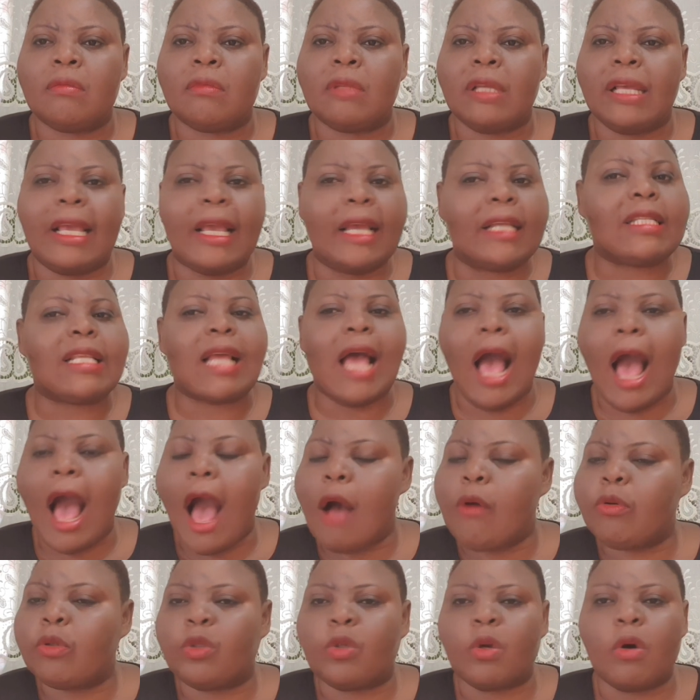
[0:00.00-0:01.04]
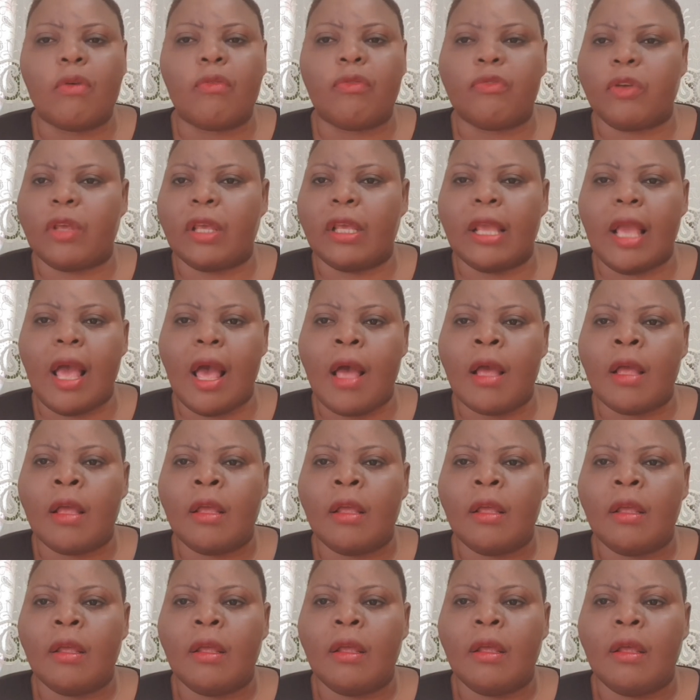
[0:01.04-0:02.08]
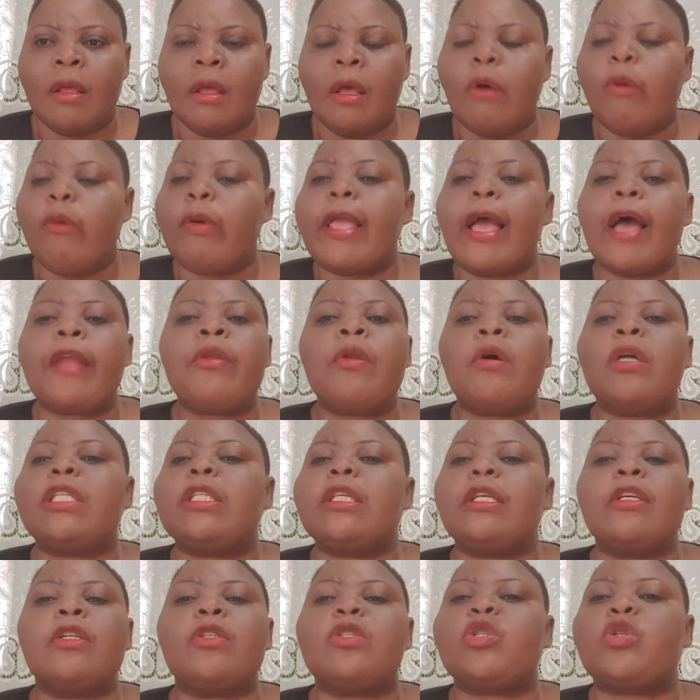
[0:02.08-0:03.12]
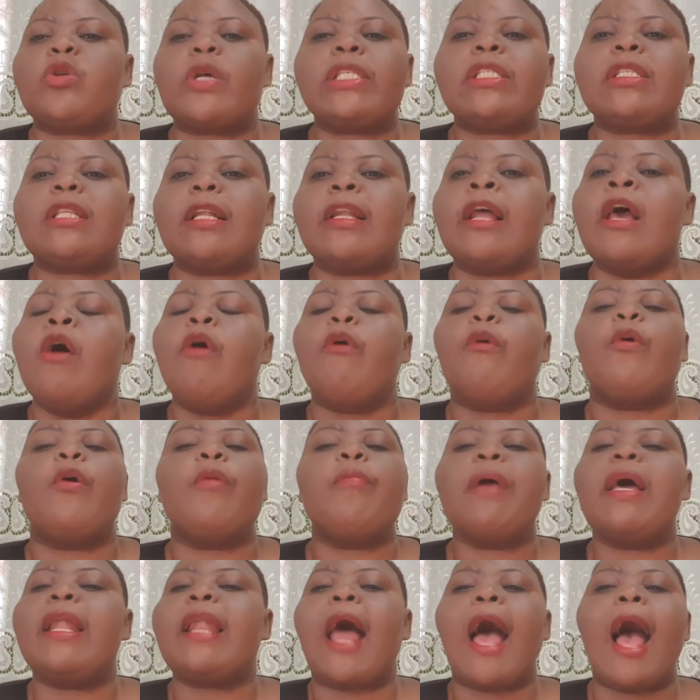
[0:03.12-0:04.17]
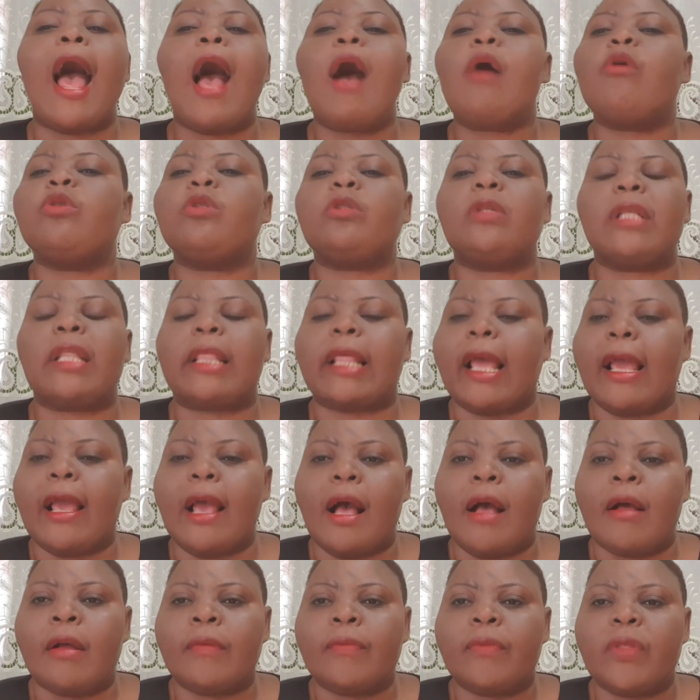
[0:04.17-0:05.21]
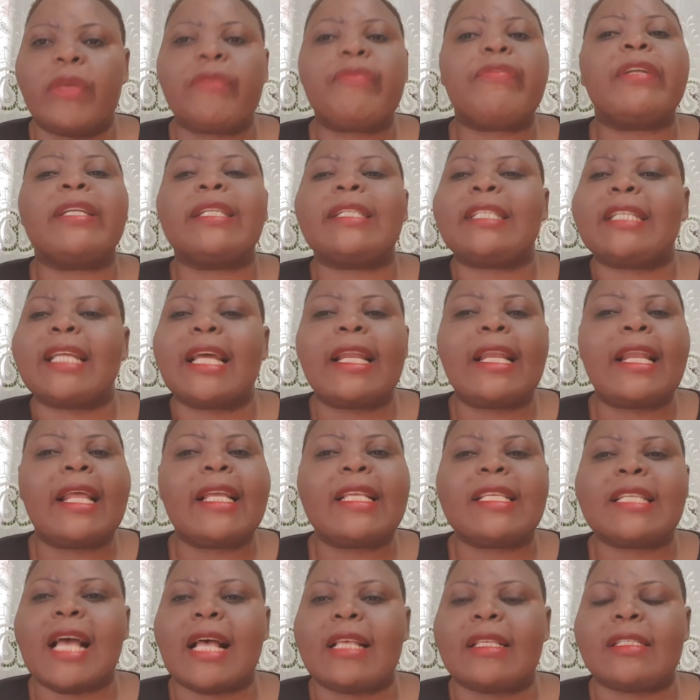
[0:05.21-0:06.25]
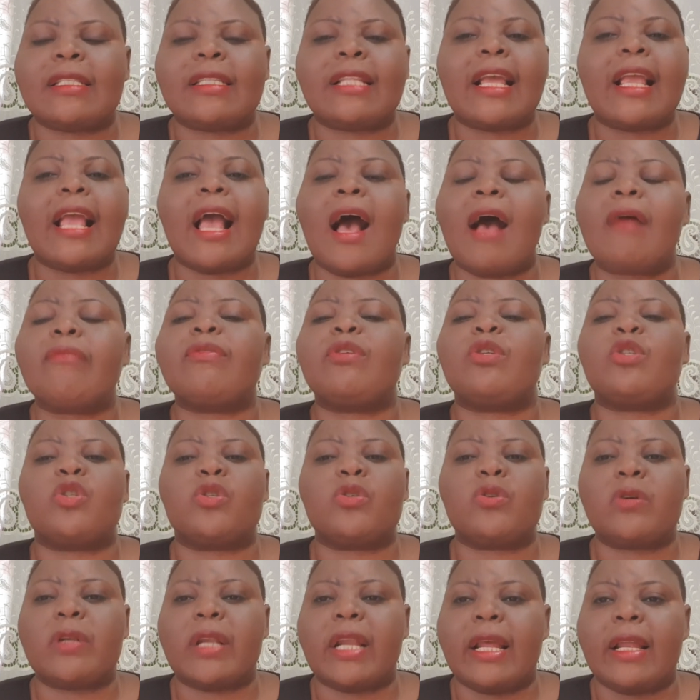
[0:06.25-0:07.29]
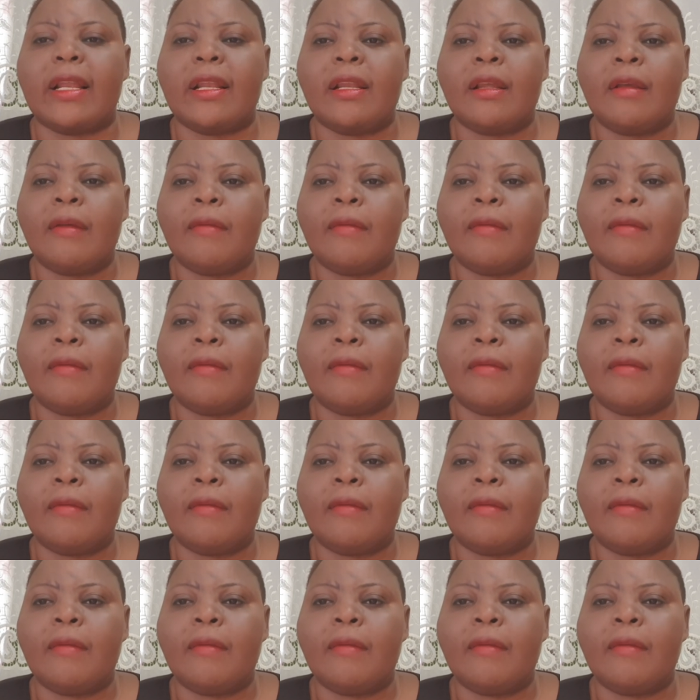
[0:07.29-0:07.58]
Get out of here. We are not interested. Women out there, even teenagers, they have children,